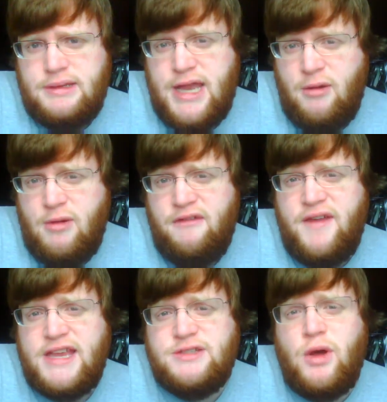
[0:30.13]
Now I
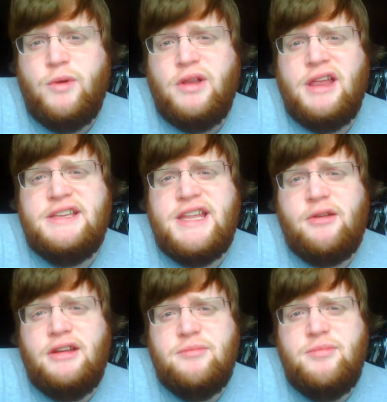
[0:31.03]
face what will
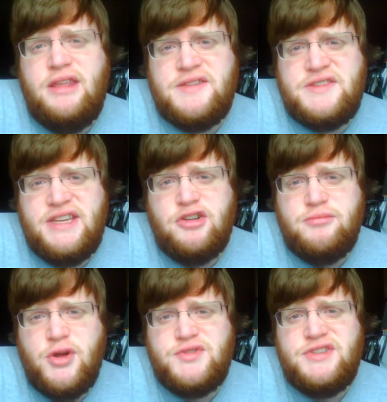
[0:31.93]
undoubtedly be the single
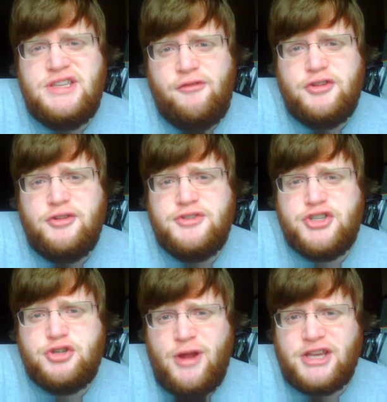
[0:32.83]
most difficult
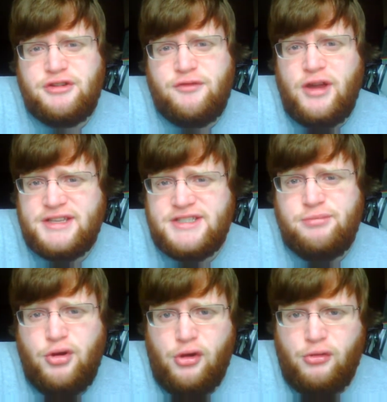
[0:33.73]
stretch for It's
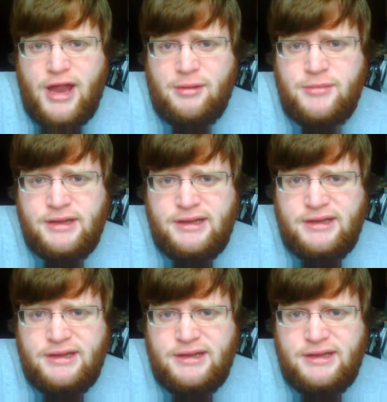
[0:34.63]
the Program,